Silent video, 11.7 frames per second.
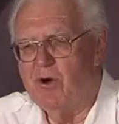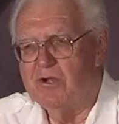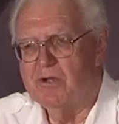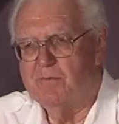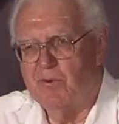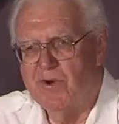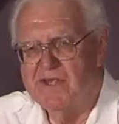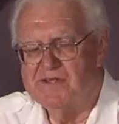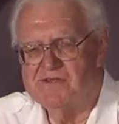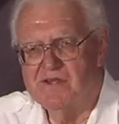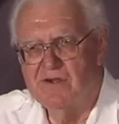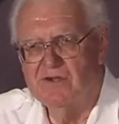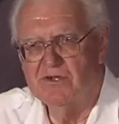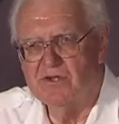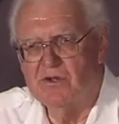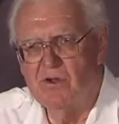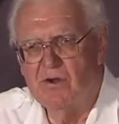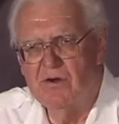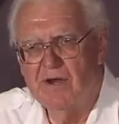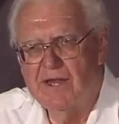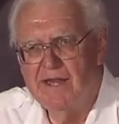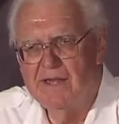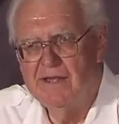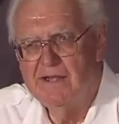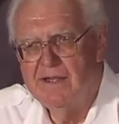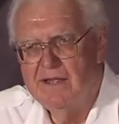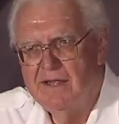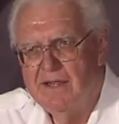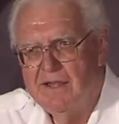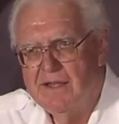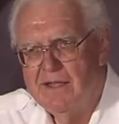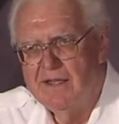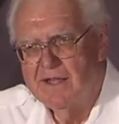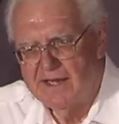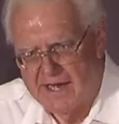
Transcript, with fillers: all the praise and all the glory. And